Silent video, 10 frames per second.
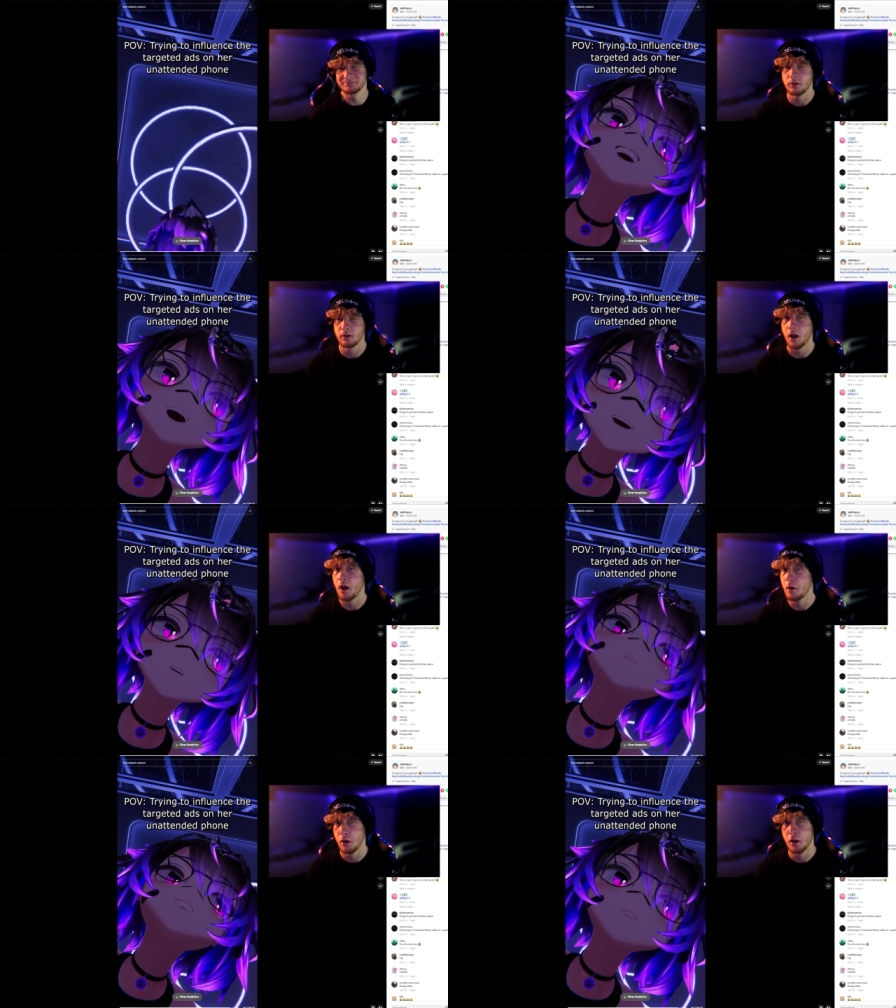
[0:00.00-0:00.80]

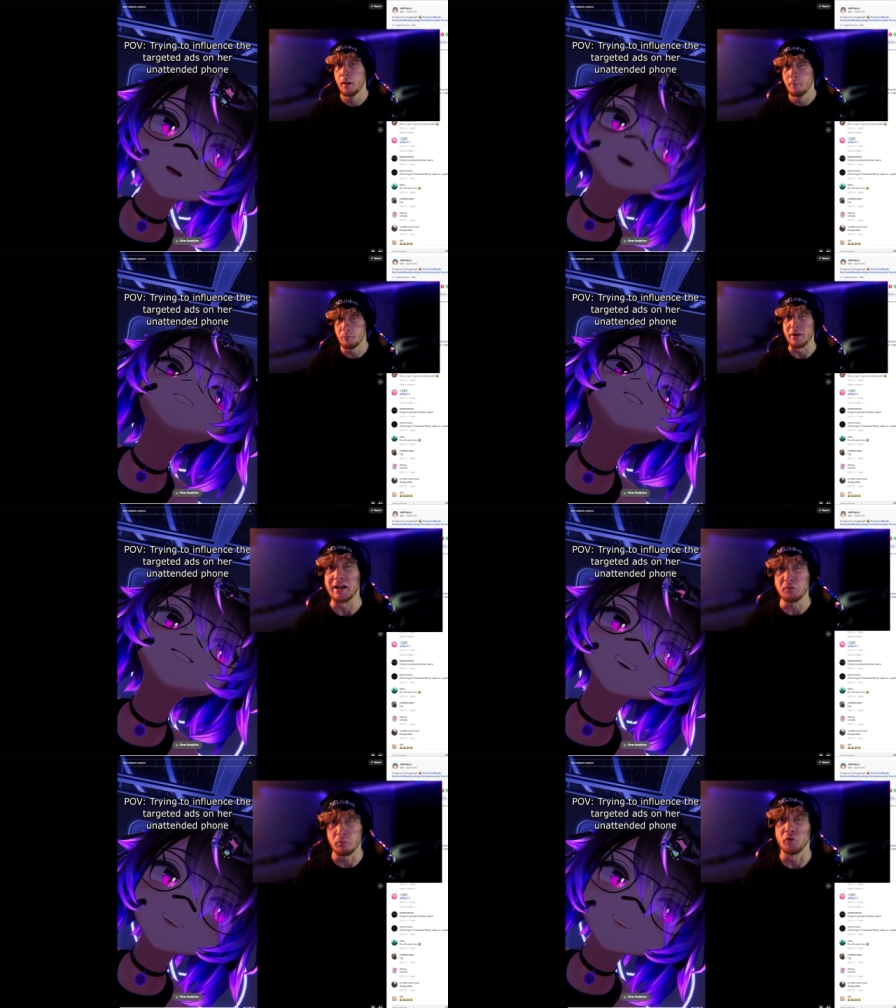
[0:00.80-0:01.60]
Really tight.
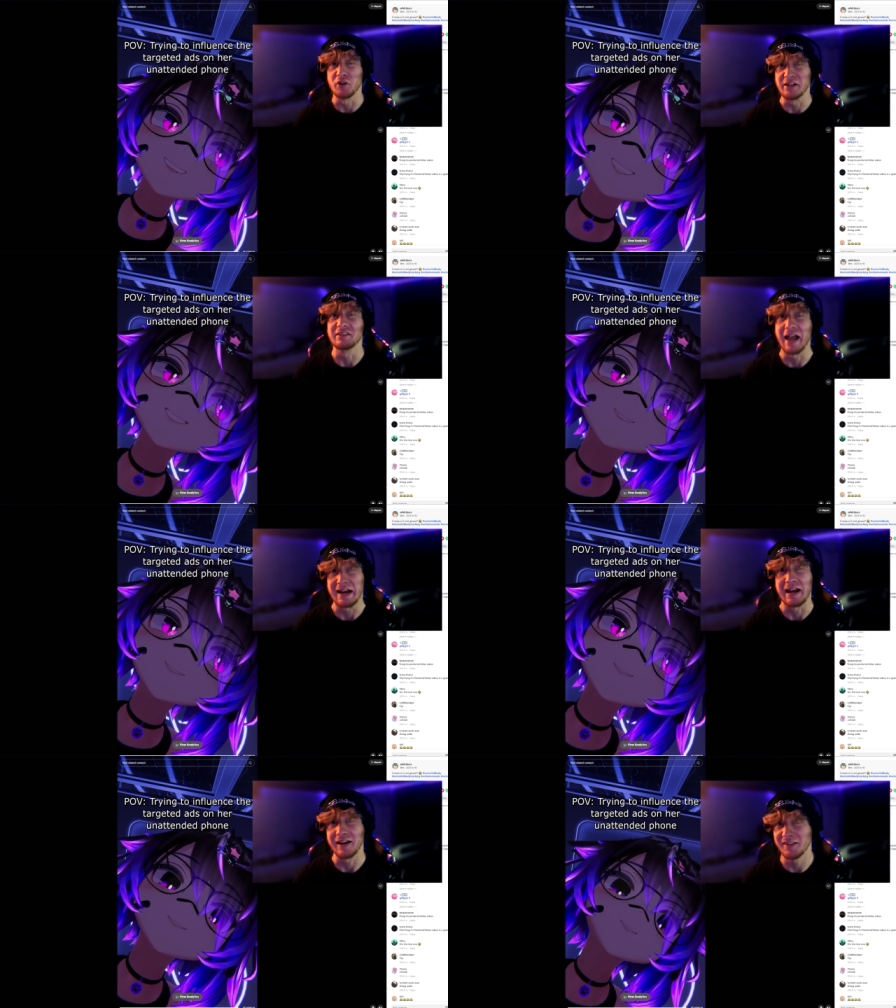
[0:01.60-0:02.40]
Big booty
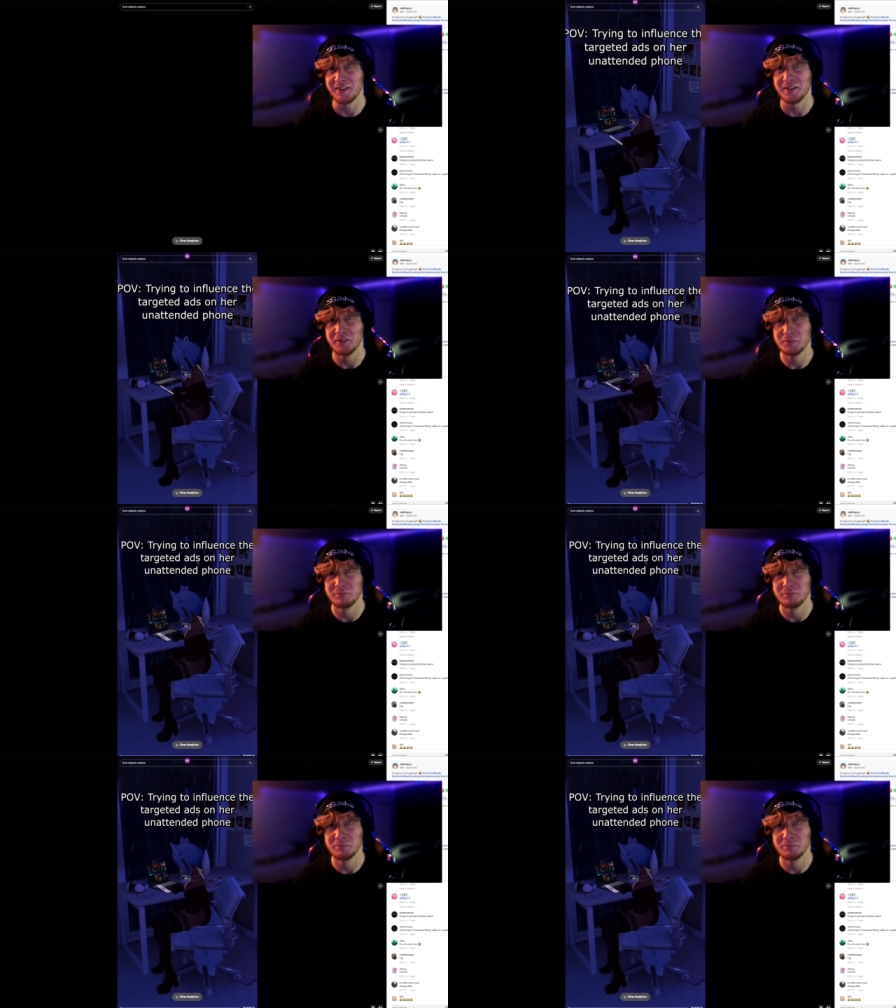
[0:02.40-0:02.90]
leggings.